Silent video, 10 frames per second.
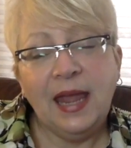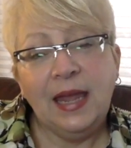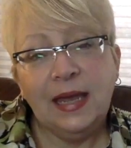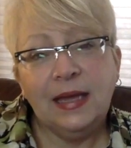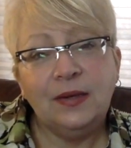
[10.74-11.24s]

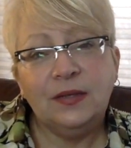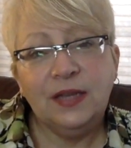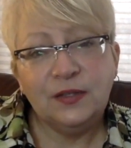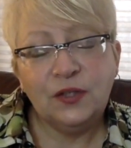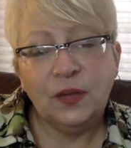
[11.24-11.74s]
And
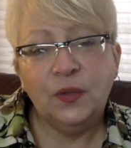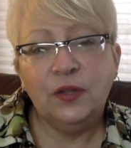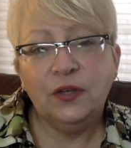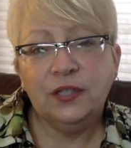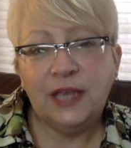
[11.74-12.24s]
yesterday we
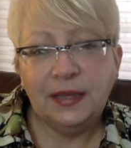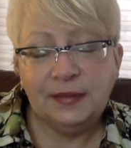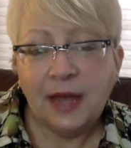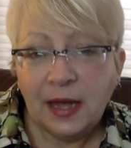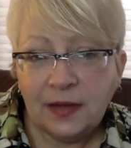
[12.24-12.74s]
looked at
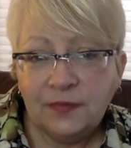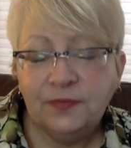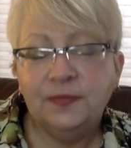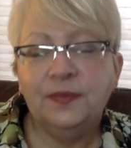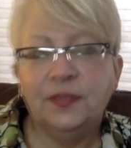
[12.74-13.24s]

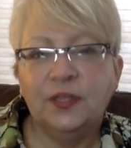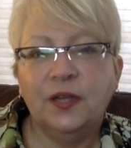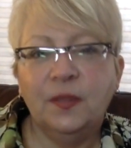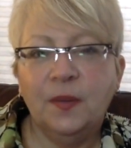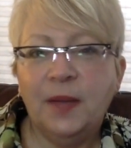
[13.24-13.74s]
love. I was
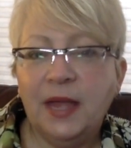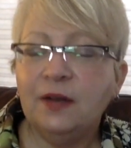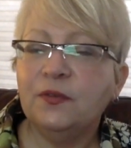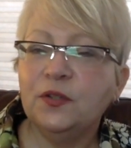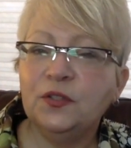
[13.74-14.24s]
talking about my
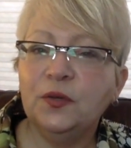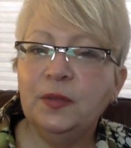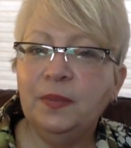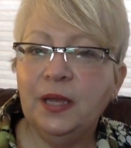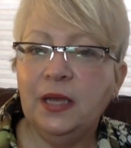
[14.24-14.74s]
anniversary
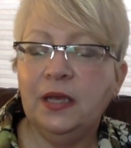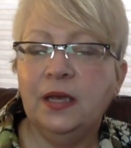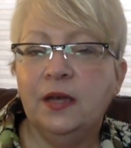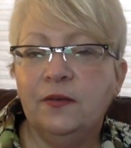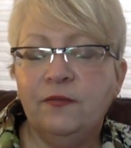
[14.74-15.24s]
being
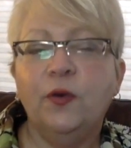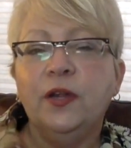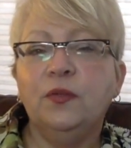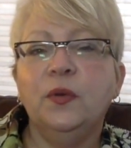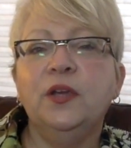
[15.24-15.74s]

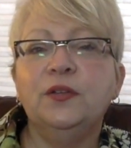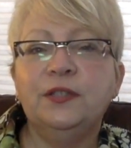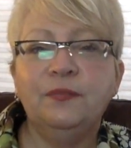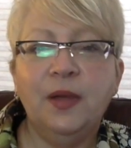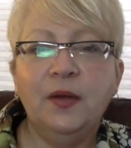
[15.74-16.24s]
43 years
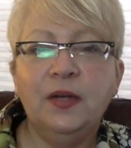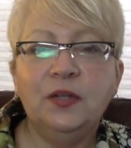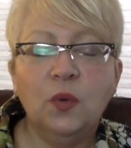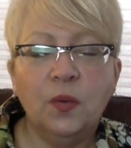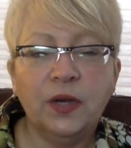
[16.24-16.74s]
of marriage.
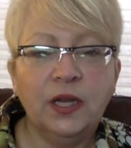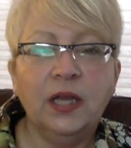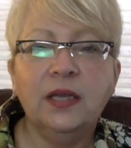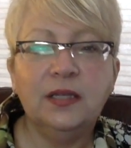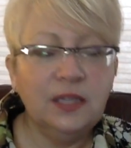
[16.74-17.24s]
Well, we're going to
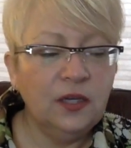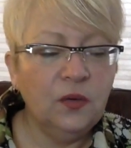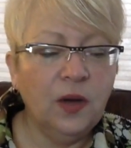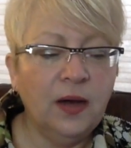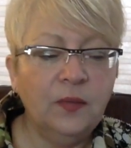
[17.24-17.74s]
continue
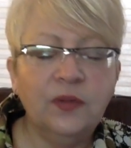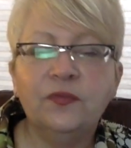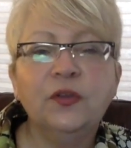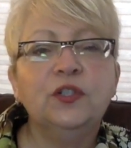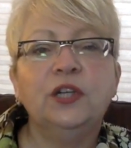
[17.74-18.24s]
on with
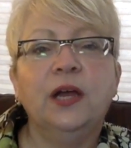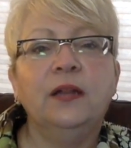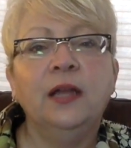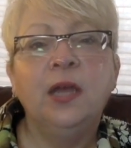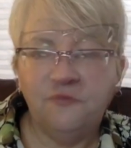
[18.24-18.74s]
1 John
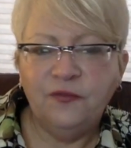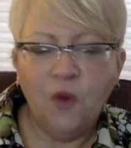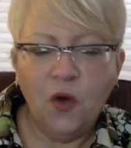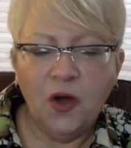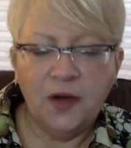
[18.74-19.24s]

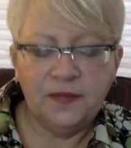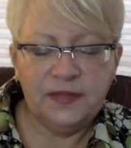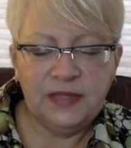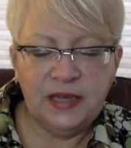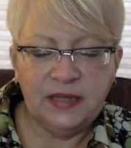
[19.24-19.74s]
4. It
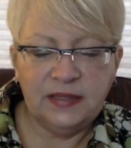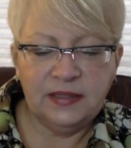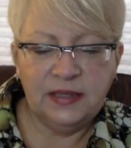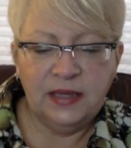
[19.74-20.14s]
says,